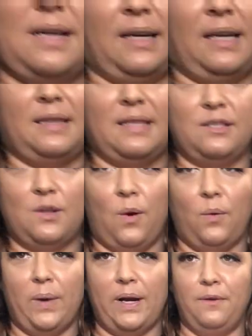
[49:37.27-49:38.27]
and get this
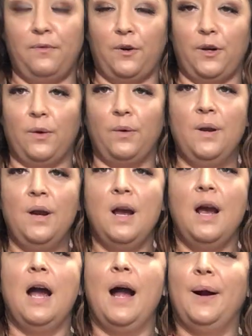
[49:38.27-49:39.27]
all ready for you.
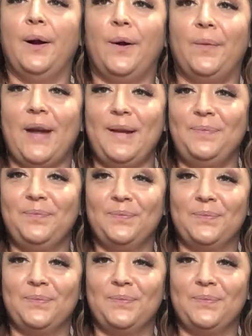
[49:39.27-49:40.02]
All right?